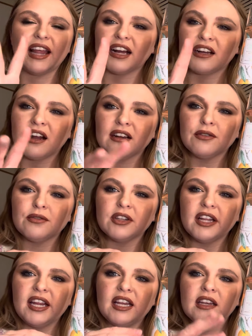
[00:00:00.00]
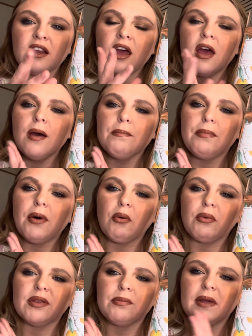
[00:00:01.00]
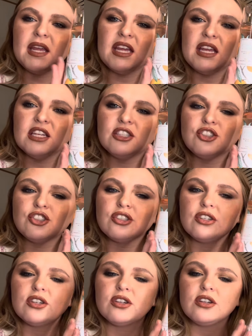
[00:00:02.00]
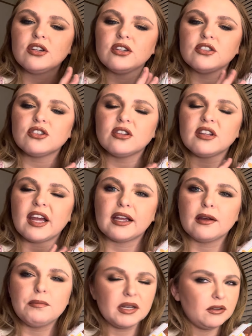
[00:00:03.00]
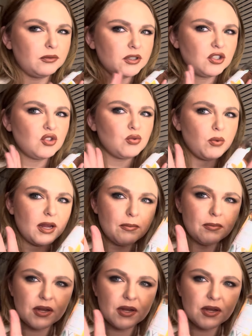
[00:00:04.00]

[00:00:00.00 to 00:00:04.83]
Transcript: that kind of clean, but with peach, like a bit of a sweet